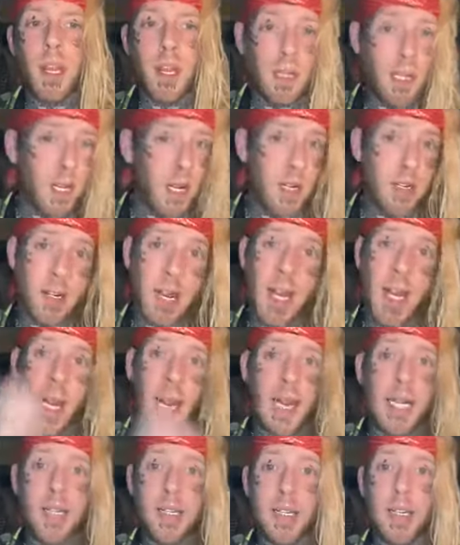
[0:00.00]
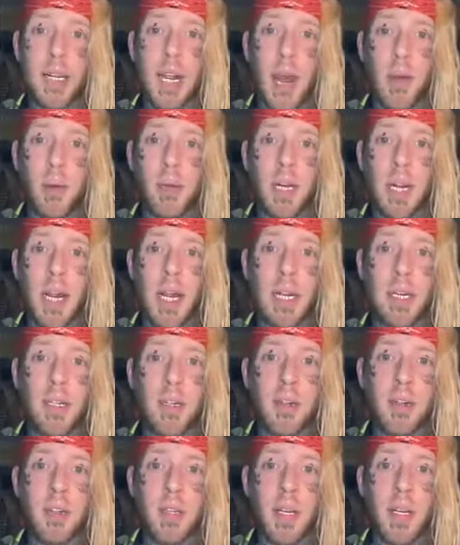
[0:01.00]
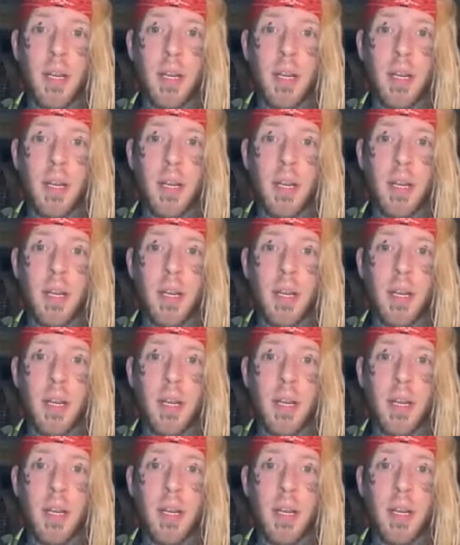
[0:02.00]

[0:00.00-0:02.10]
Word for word: like i said 18 hour days